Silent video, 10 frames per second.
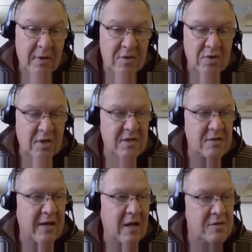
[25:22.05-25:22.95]
So
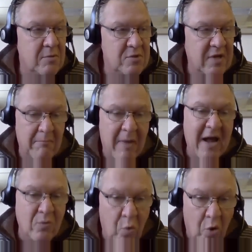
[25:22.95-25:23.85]
it's almost like
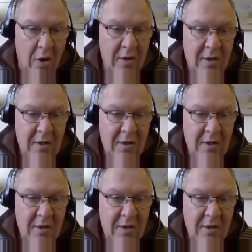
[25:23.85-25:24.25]
mind war.